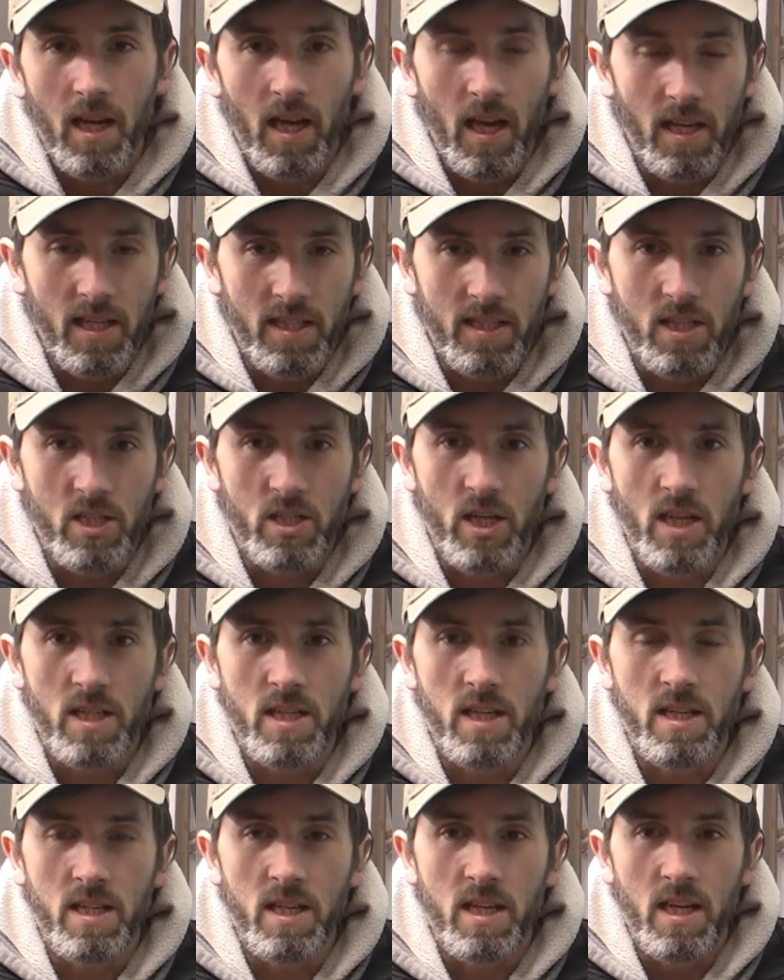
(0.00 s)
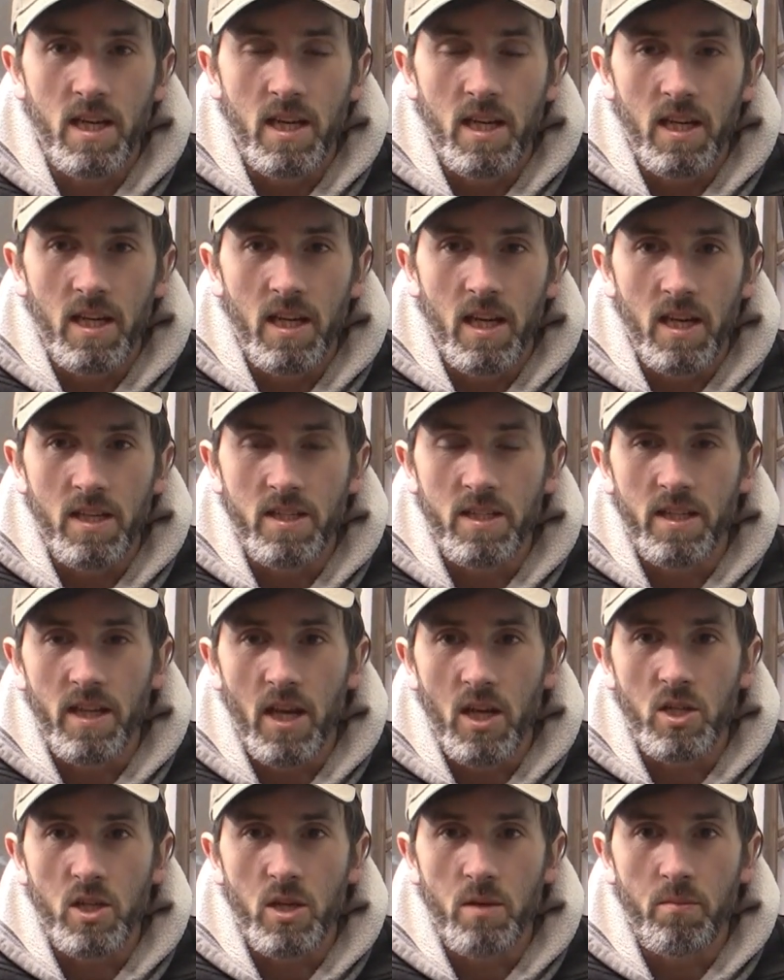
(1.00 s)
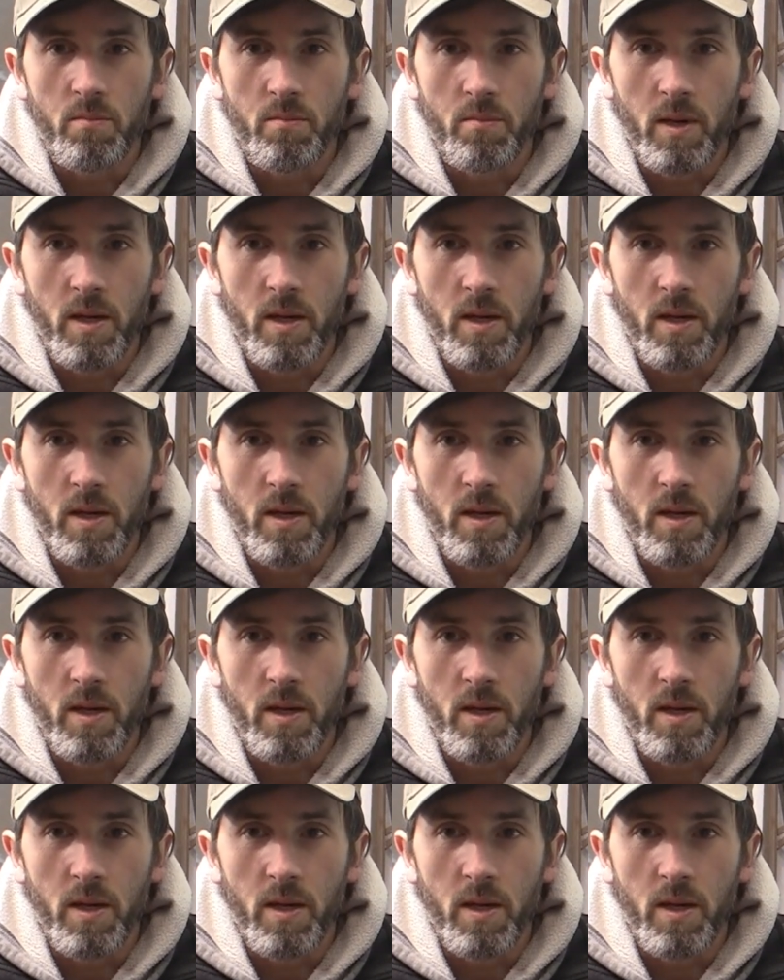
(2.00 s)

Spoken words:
and it's injected into the engine